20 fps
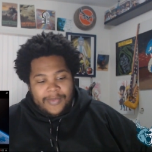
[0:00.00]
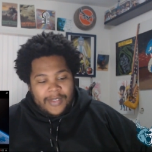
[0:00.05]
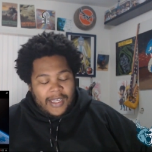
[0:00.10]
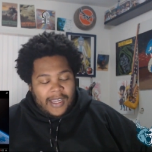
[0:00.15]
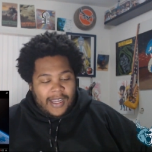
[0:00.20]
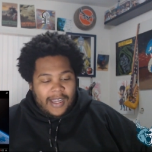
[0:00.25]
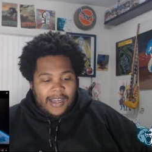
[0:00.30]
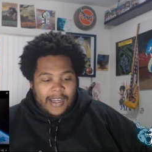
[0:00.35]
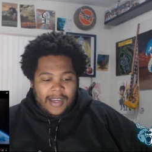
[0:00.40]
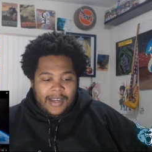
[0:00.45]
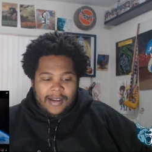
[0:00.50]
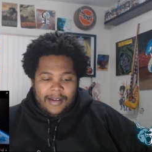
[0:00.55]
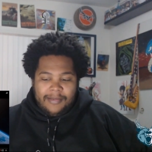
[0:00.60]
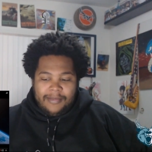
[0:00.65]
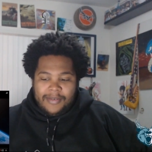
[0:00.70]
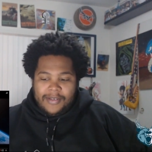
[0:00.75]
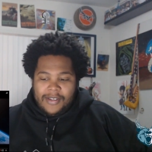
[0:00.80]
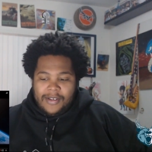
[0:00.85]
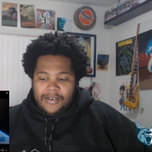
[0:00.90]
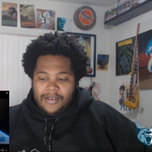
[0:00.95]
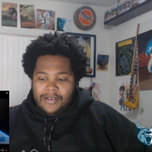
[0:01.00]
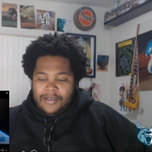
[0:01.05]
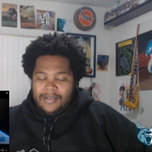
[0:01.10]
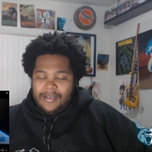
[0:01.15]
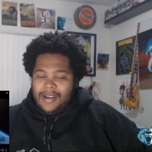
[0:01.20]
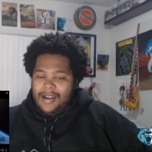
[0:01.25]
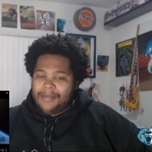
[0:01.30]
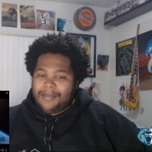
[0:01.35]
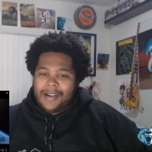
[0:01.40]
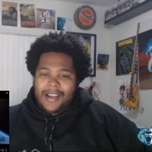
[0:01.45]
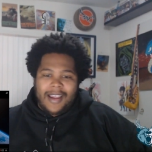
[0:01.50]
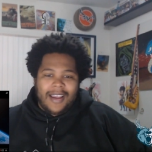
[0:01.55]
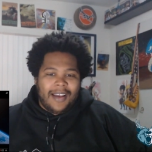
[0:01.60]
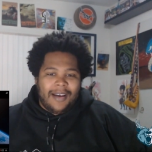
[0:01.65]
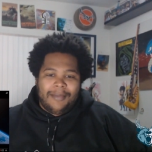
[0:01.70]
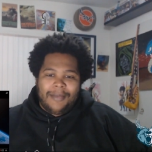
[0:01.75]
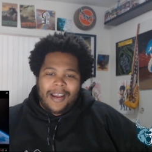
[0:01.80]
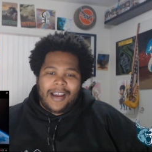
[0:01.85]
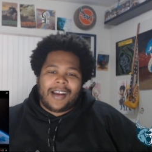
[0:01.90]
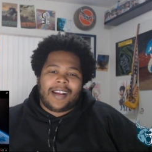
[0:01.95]
Um, so I'm not
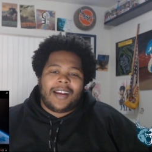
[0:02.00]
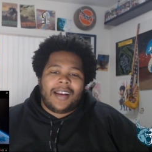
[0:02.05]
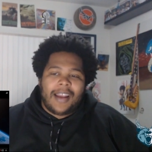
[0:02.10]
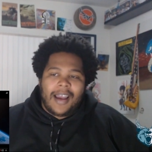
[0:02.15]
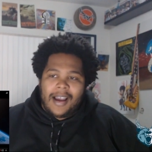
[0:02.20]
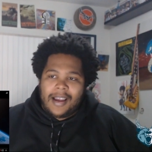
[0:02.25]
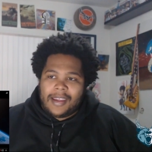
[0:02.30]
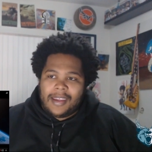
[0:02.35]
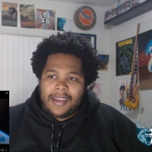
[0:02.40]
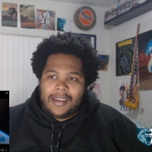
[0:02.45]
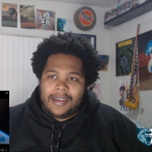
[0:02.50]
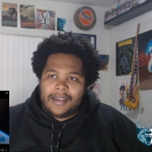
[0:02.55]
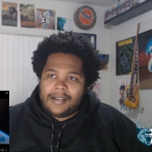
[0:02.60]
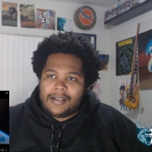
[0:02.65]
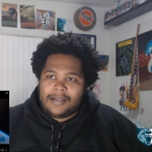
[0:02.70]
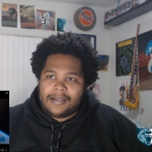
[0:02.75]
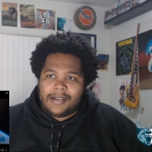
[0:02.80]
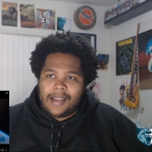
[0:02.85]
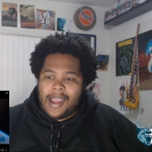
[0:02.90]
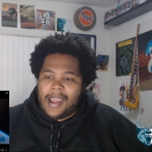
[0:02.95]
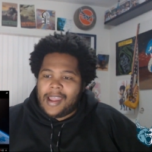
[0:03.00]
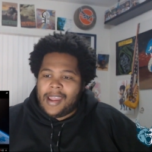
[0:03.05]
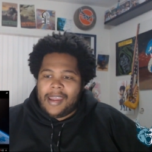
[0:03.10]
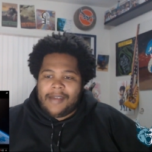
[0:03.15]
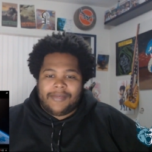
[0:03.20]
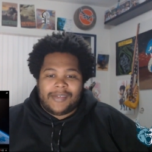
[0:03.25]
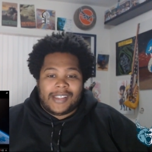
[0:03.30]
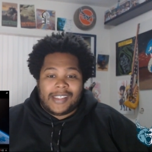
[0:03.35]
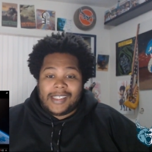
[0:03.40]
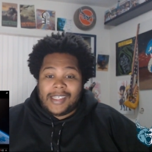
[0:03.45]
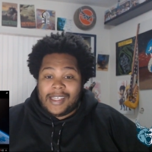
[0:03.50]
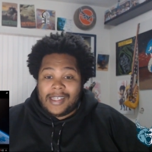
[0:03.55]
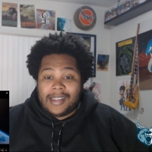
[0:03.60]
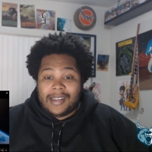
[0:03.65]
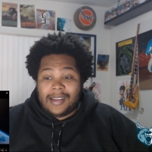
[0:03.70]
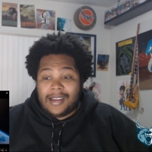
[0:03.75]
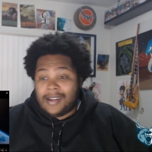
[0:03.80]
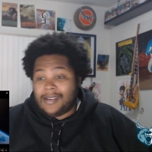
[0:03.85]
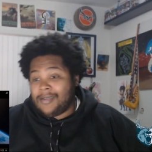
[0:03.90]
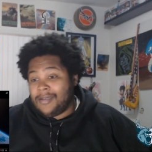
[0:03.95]
I'm not gonna knock it. I haven't seen
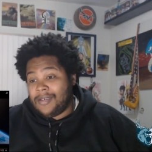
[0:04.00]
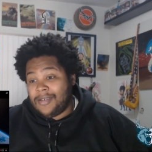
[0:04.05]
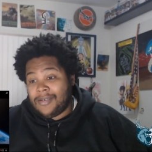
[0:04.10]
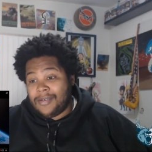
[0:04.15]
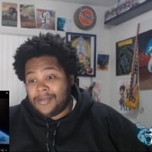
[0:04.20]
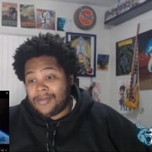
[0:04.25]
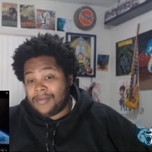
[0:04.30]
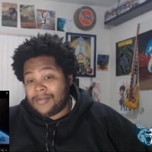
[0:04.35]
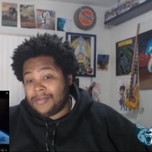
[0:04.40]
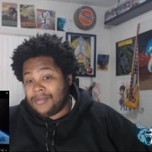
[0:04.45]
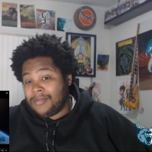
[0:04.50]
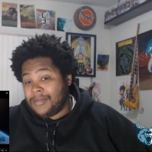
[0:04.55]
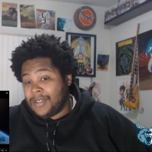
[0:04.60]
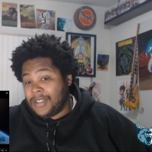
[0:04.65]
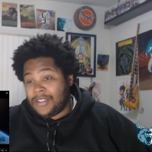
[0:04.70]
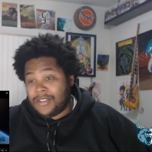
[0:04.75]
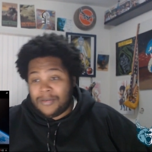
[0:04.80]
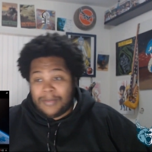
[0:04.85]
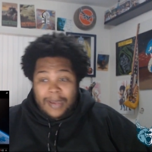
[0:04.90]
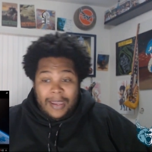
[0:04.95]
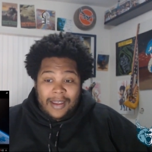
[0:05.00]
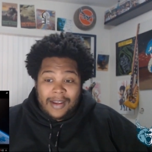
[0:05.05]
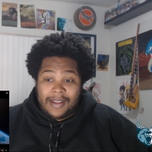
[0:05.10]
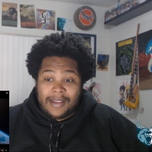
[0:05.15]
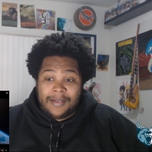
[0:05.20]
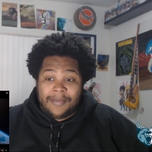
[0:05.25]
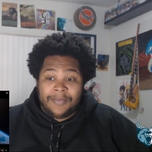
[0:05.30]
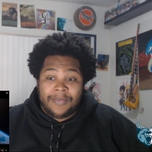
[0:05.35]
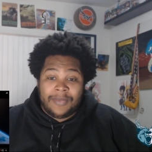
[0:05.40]
it. I don't know much about it.